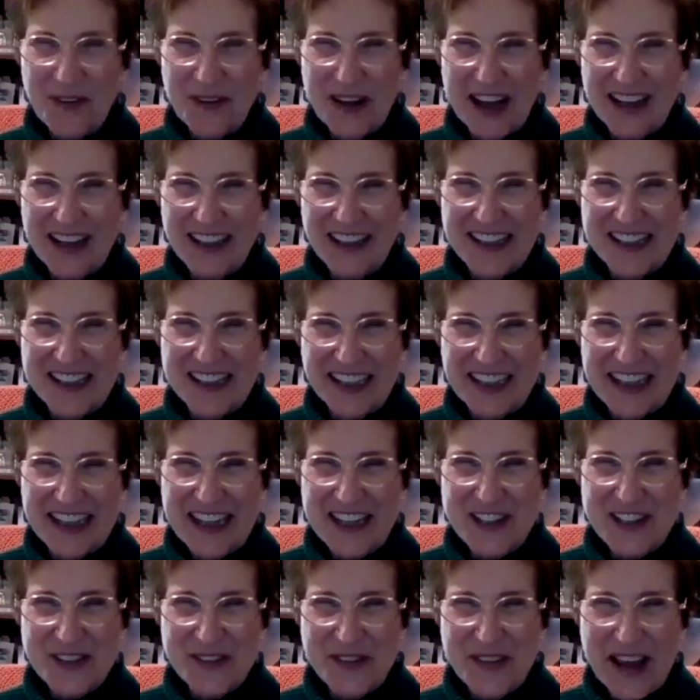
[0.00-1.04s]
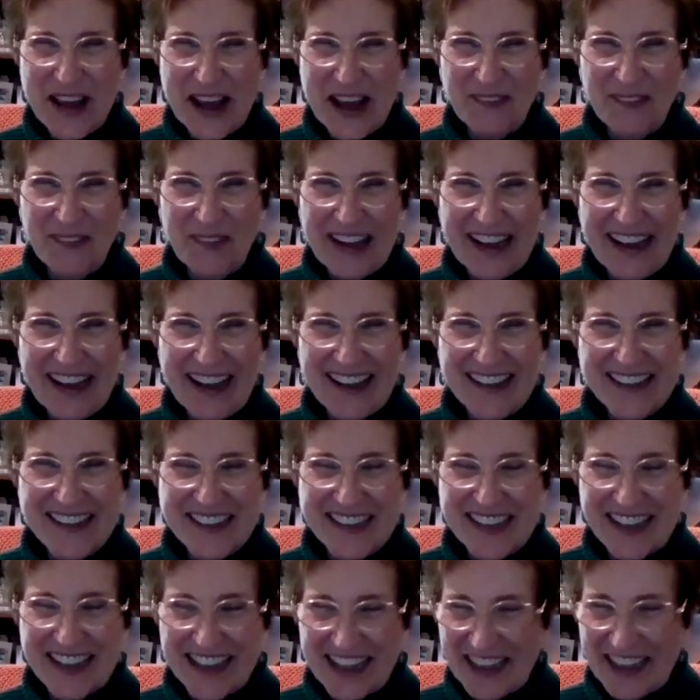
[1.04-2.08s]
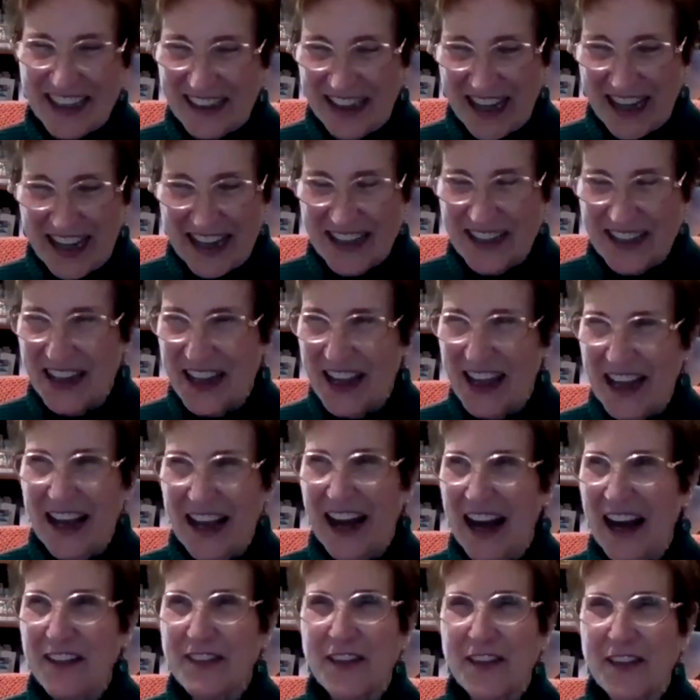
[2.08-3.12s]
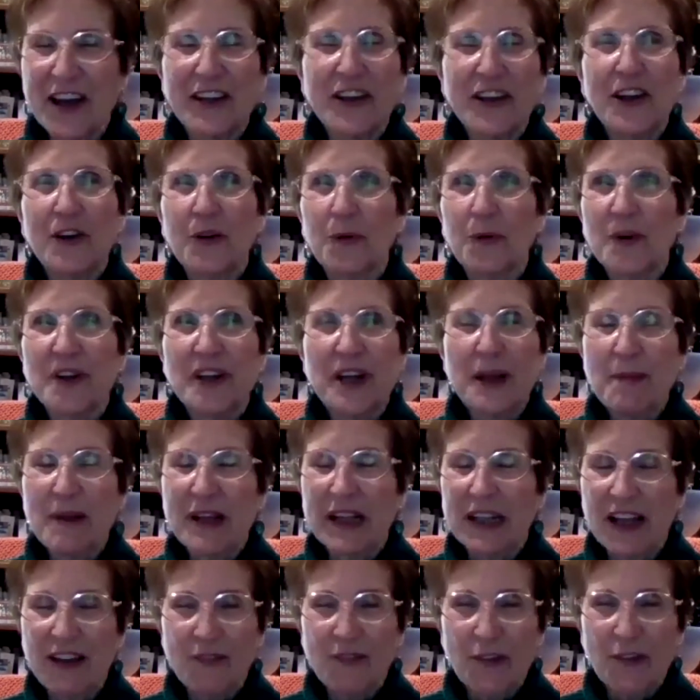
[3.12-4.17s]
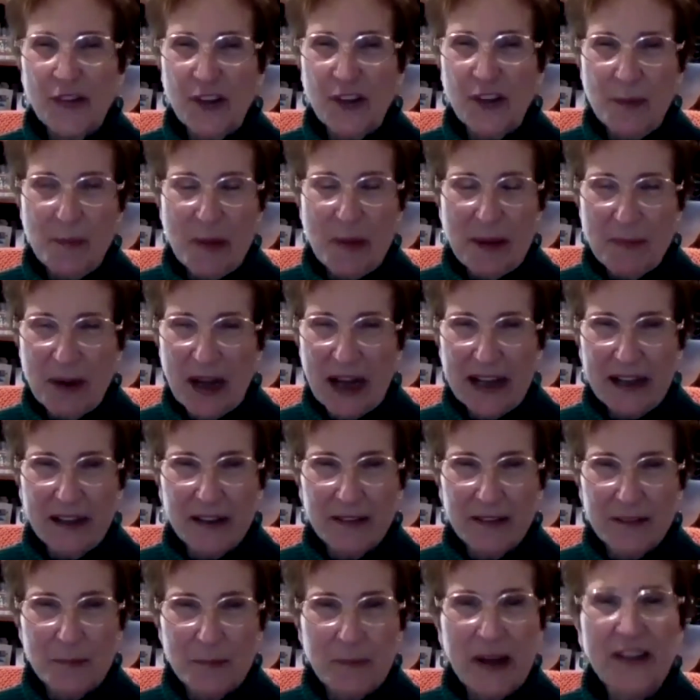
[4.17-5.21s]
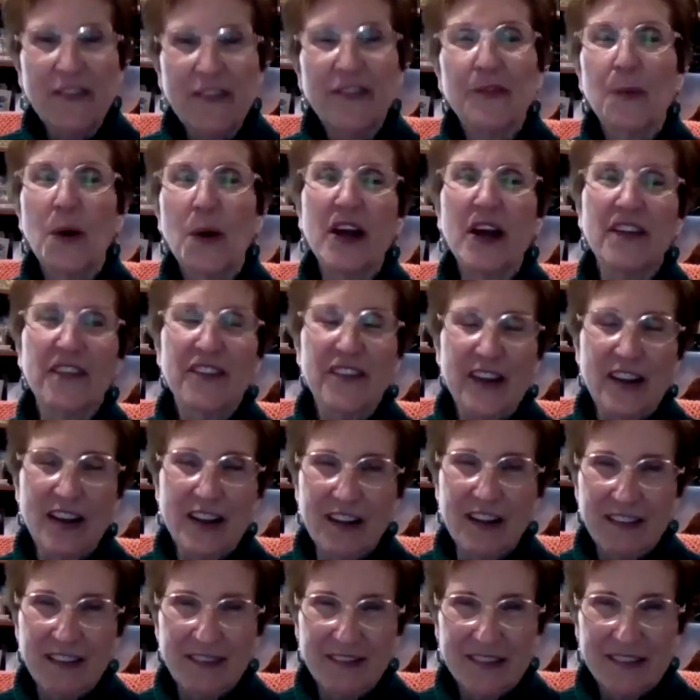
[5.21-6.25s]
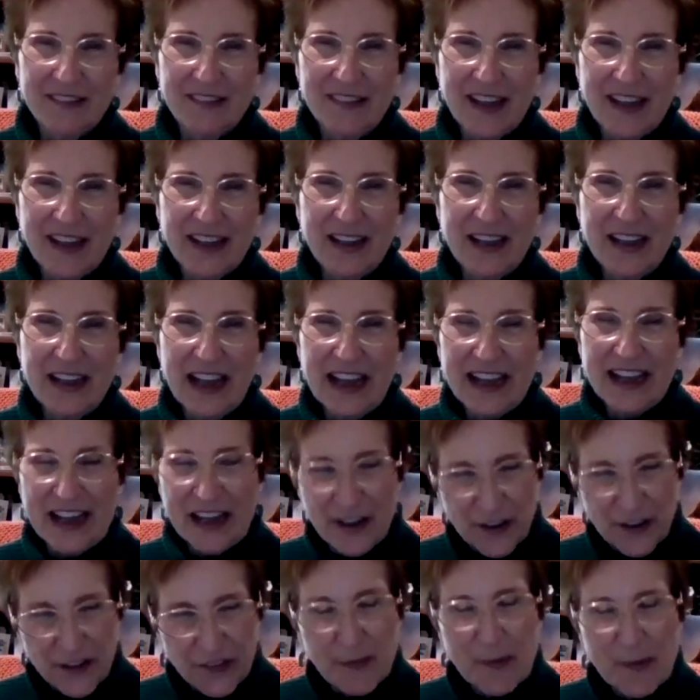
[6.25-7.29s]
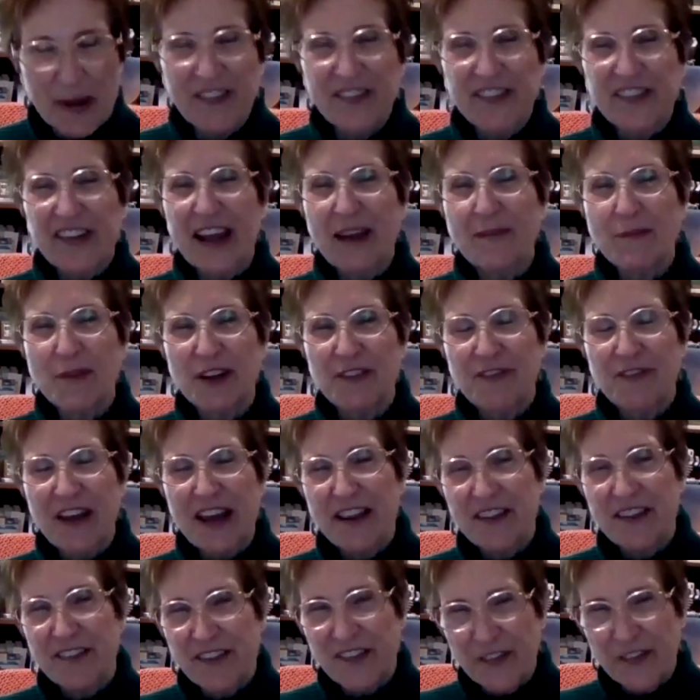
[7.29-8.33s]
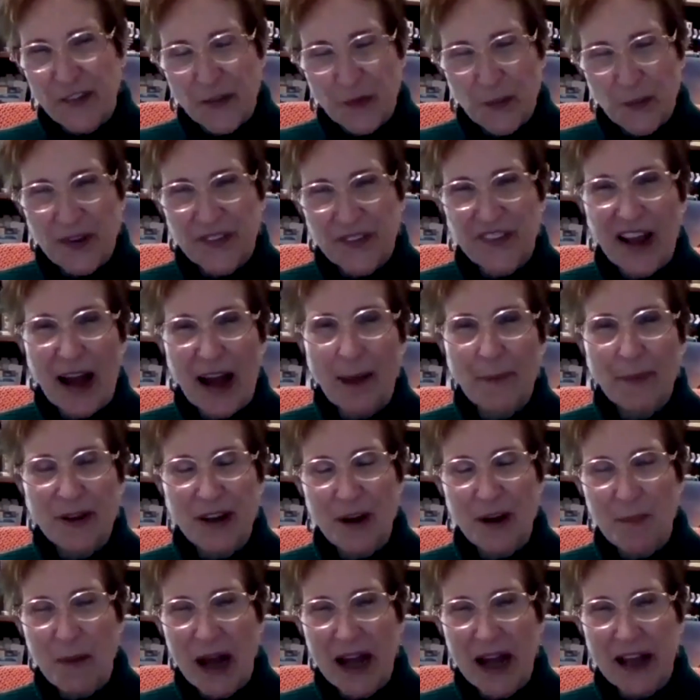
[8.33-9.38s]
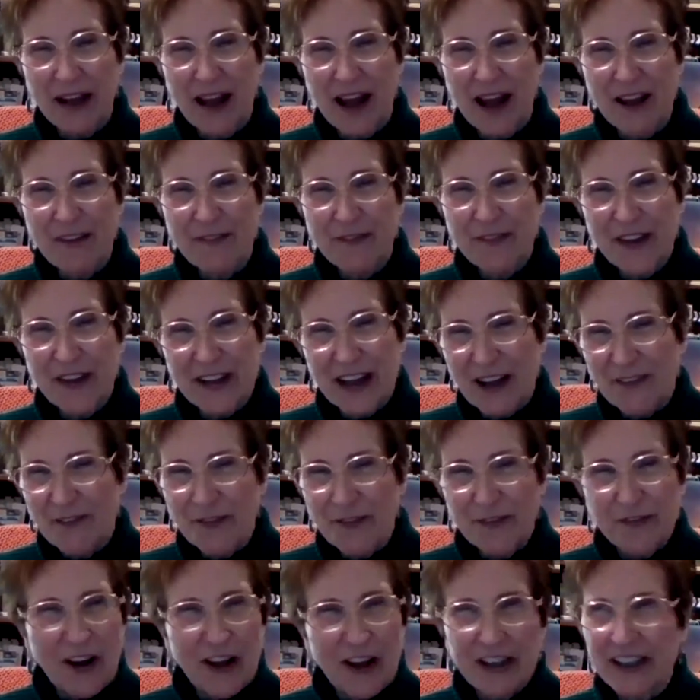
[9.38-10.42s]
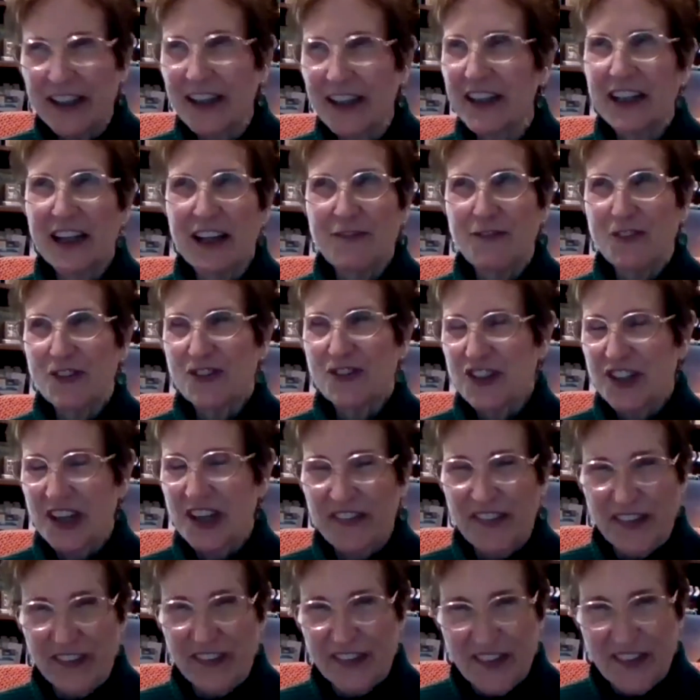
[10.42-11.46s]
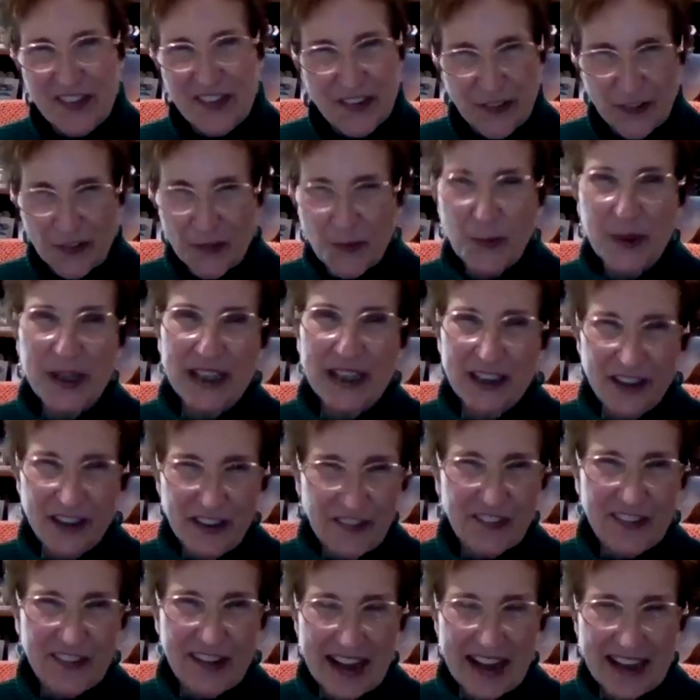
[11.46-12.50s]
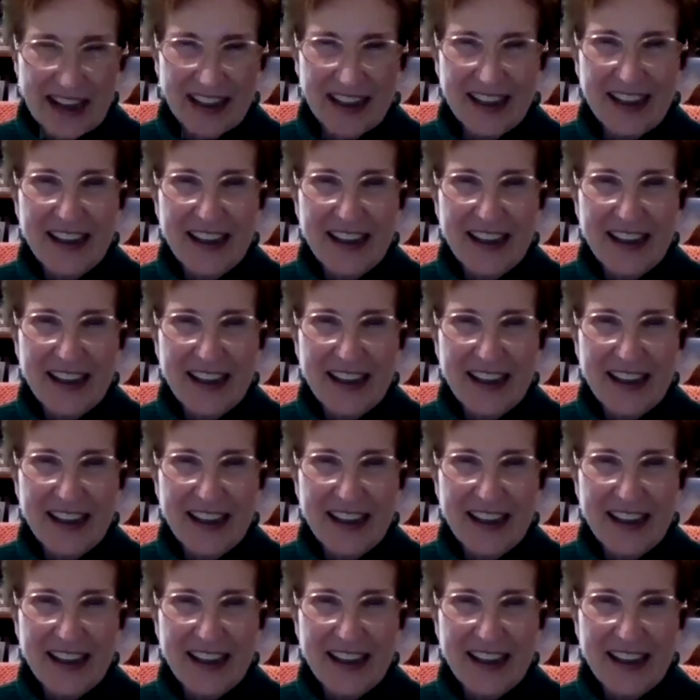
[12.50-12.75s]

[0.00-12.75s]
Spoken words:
God can lead you that way. It's like I thought, Redeeming Love was going to be my swan song. That here's my statement of faith. This is what's happened in my life. I've fallen in love with Jesus, and this is what He looks like.